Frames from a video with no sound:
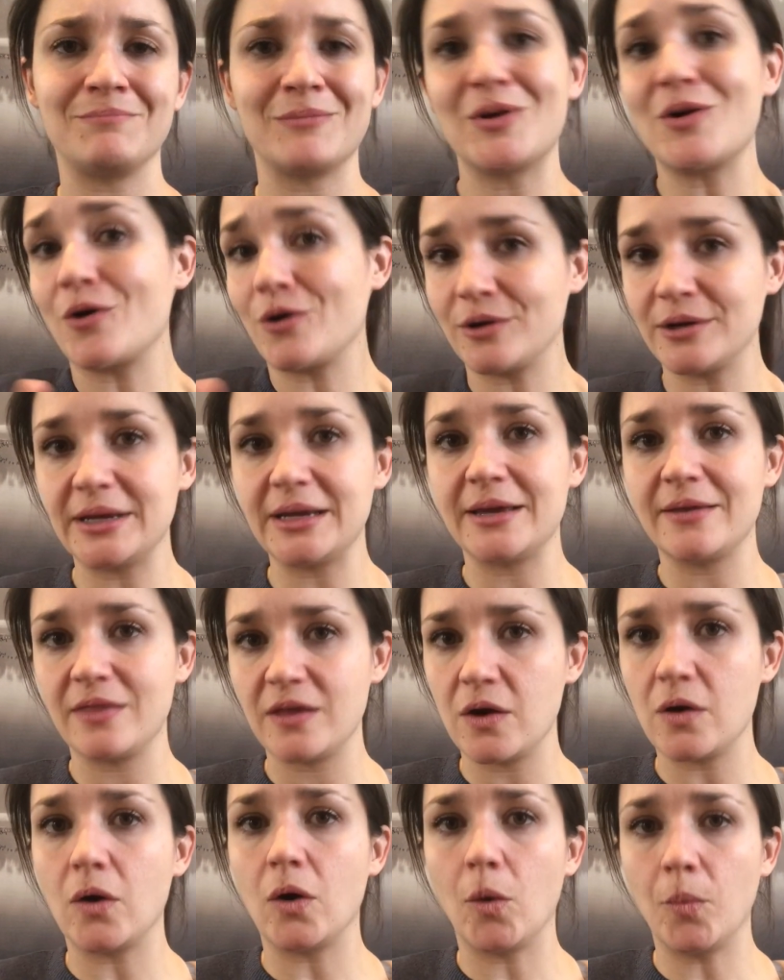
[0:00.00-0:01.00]
guarding
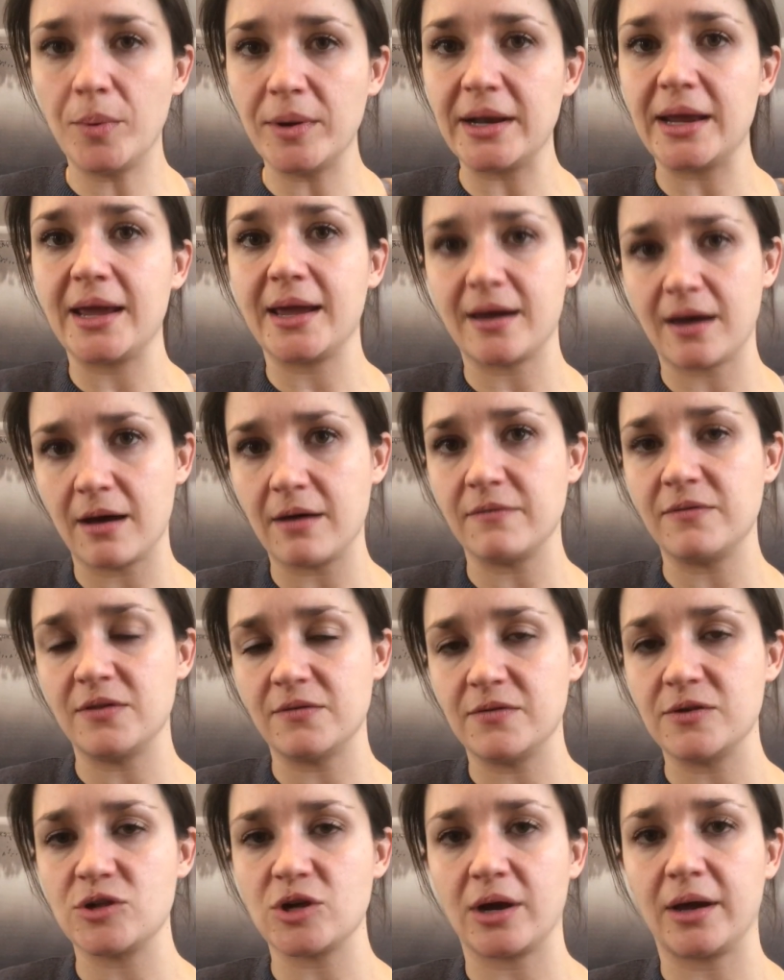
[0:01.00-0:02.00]
the opening of the
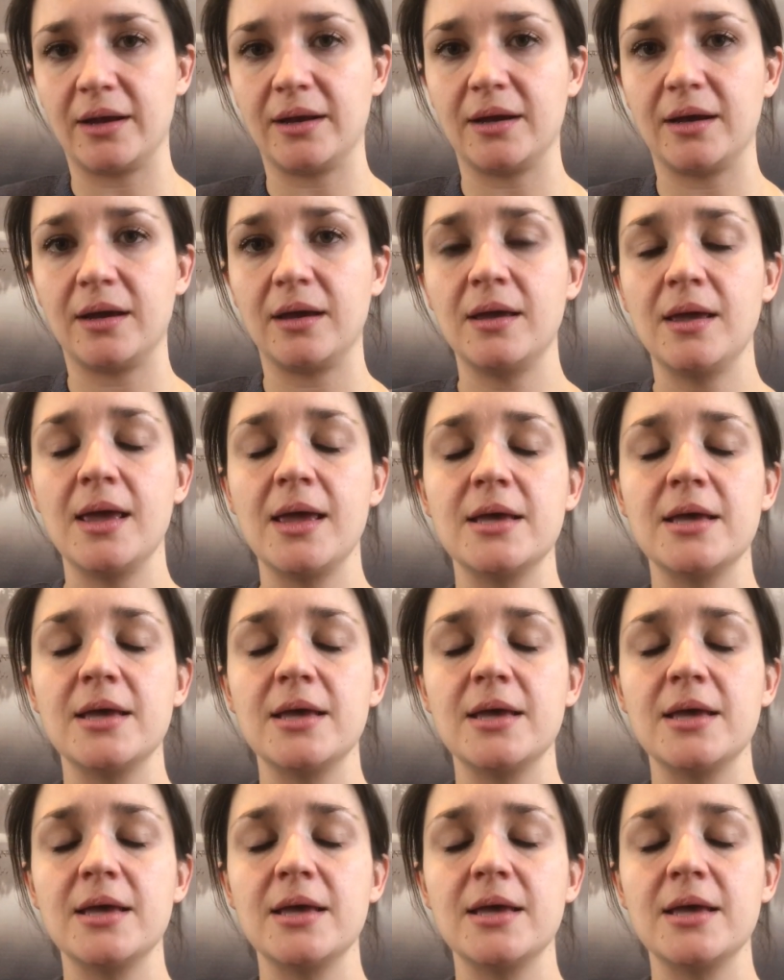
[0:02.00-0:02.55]
vagina.